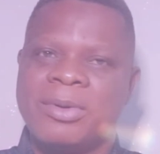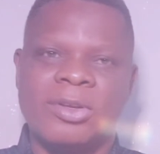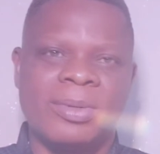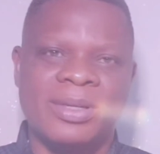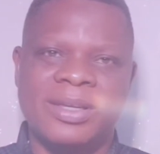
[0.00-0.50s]

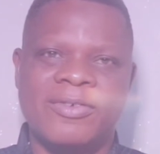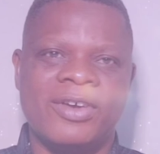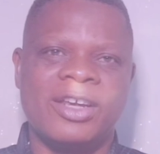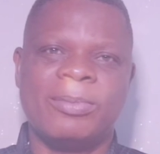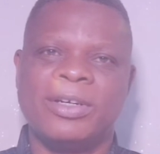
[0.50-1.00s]
P2B didn't
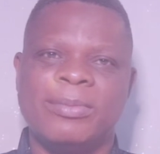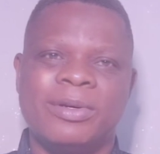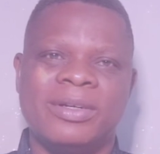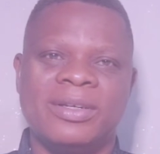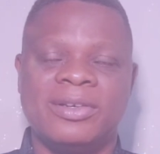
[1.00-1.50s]
give anybody
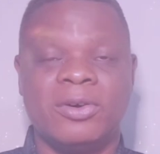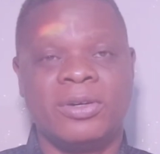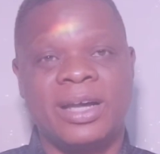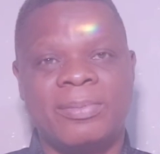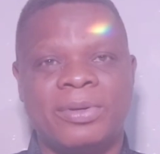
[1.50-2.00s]
money.
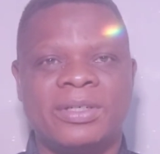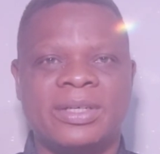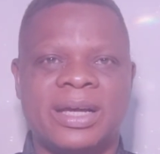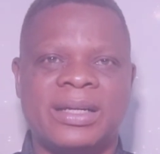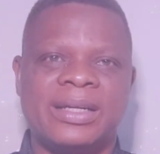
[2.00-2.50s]
Other
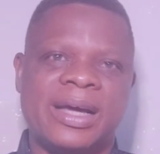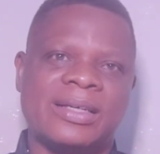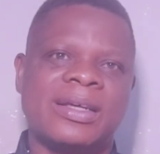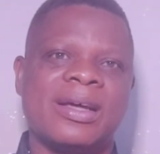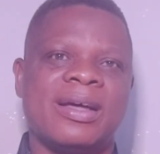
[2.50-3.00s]
political leaders